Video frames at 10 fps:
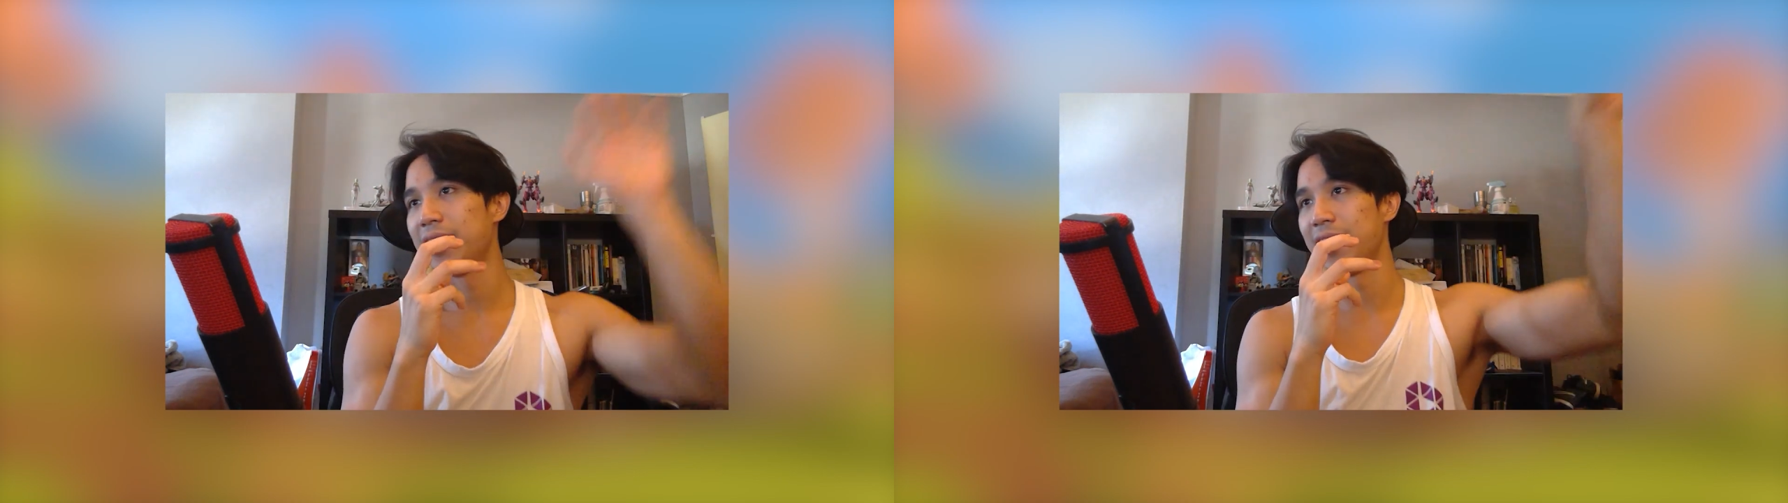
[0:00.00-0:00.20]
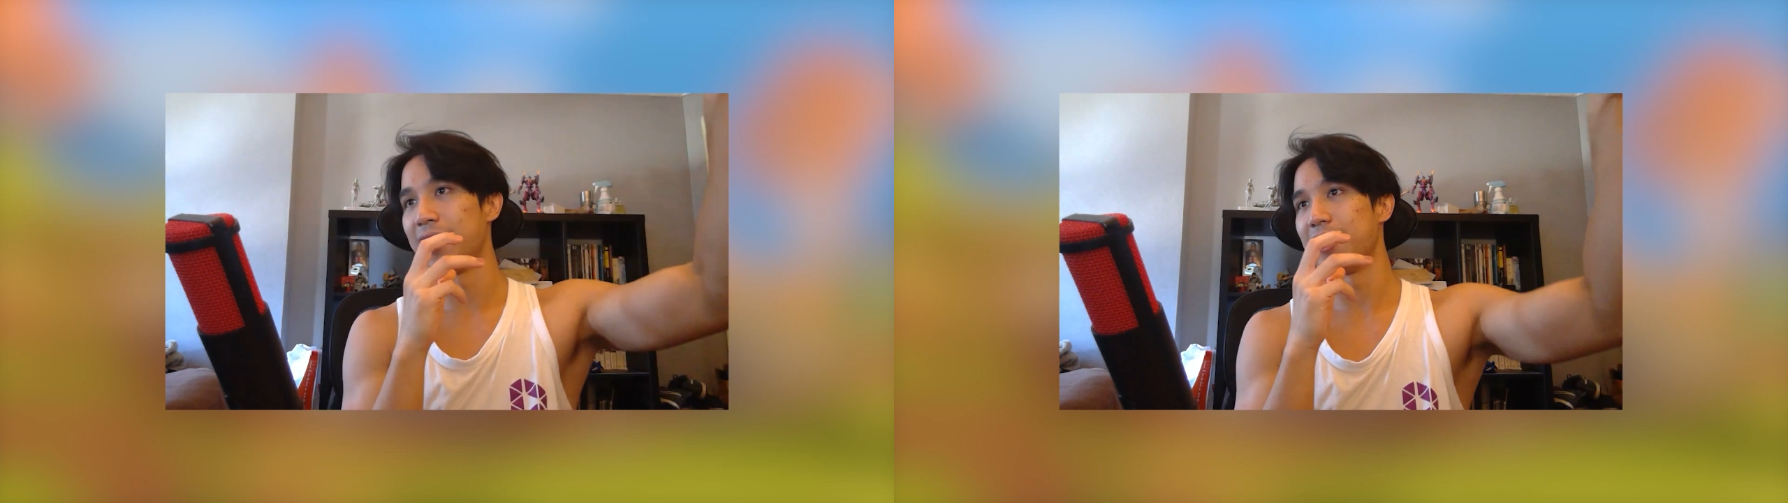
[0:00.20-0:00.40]

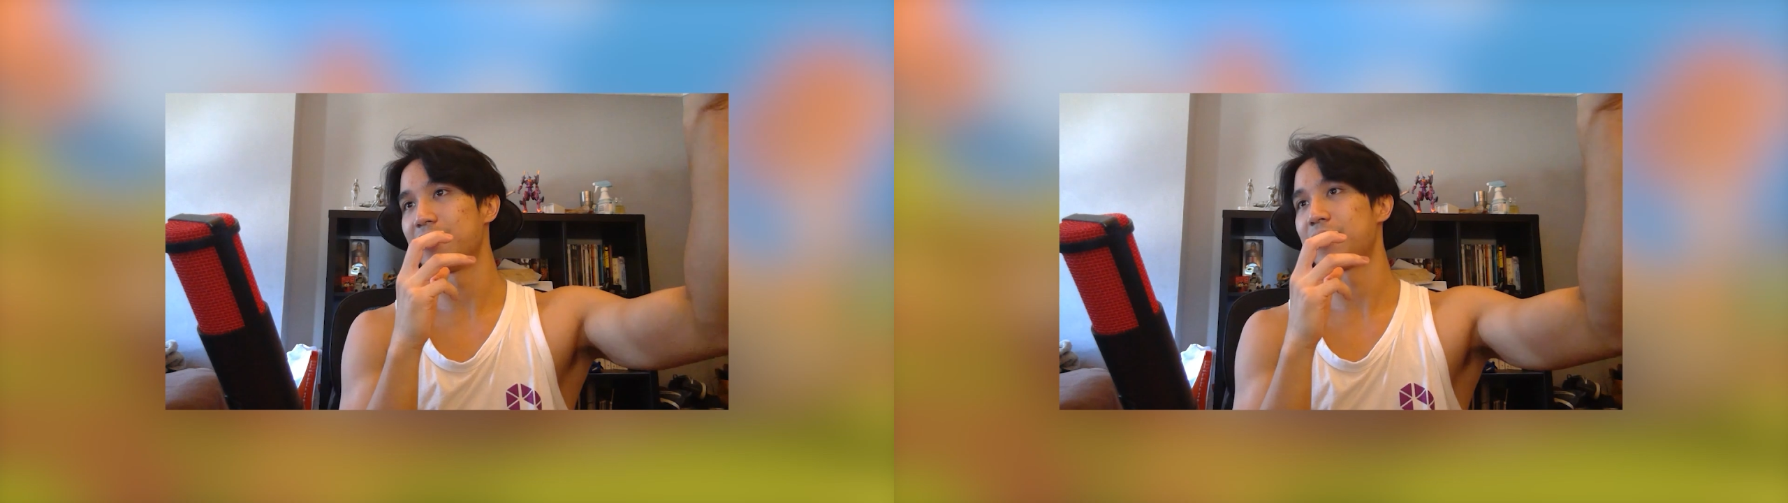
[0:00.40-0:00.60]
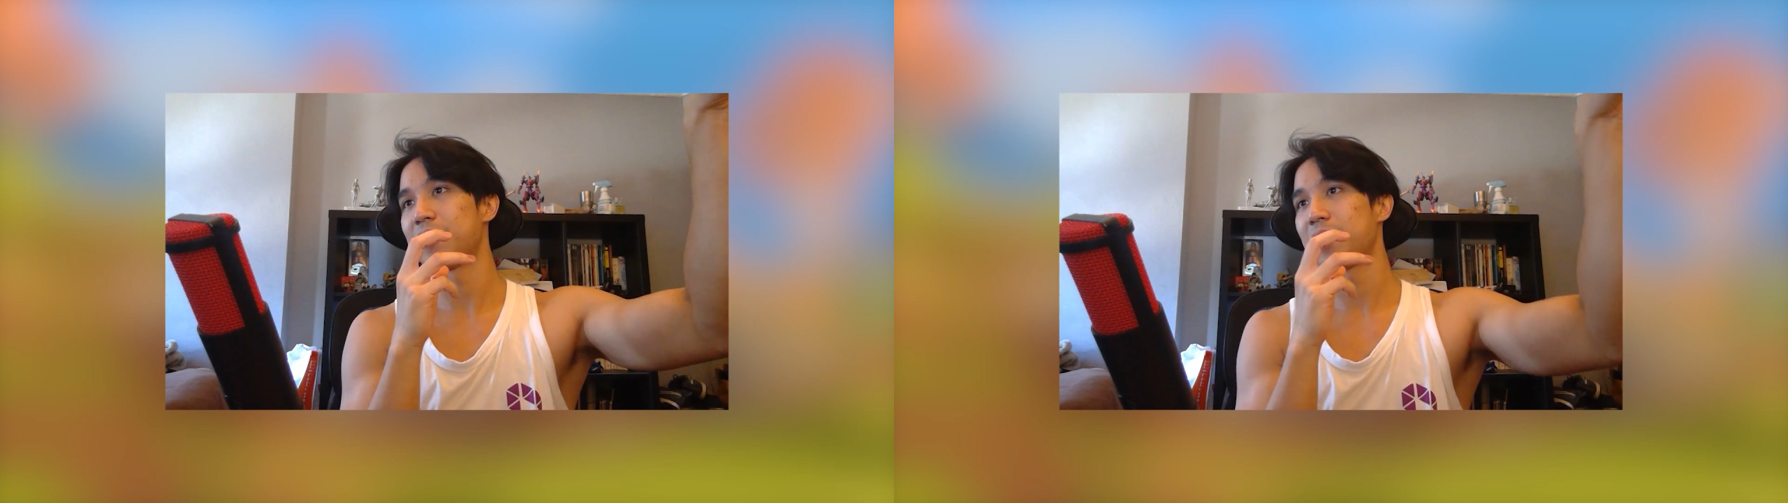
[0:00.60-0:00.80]
and then
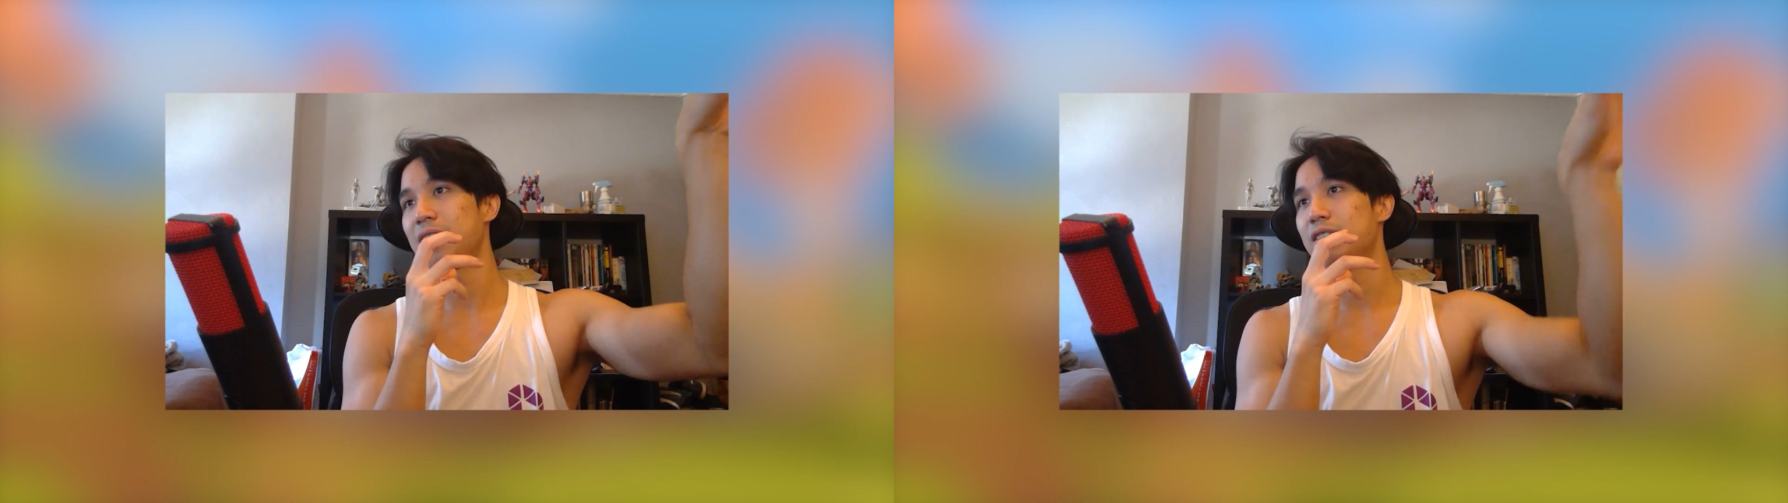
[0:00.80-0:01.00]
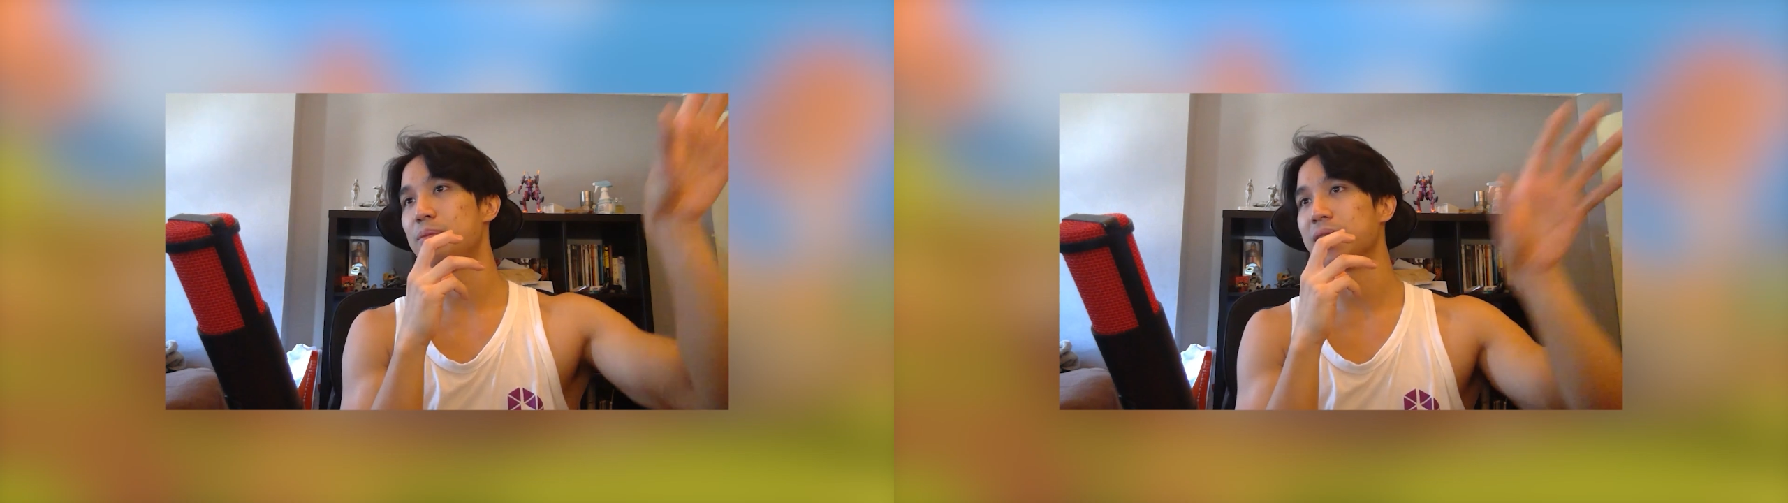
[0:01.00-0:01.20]
there's
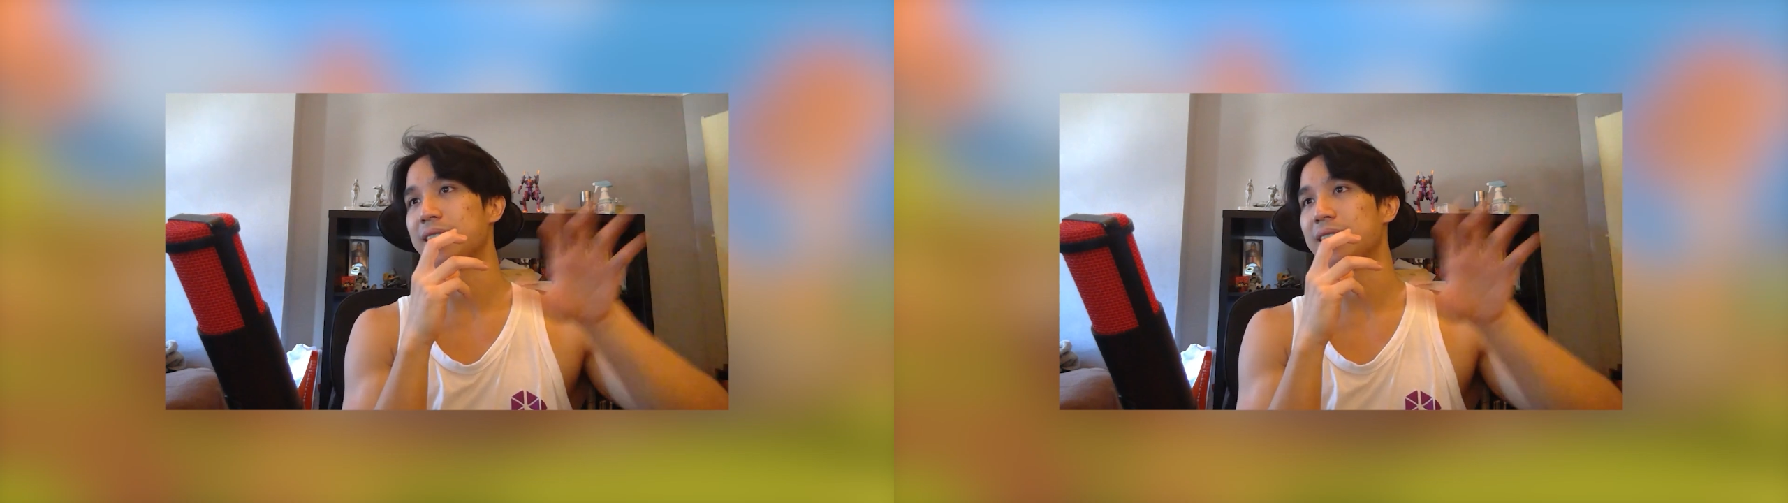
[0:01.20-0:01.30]
a big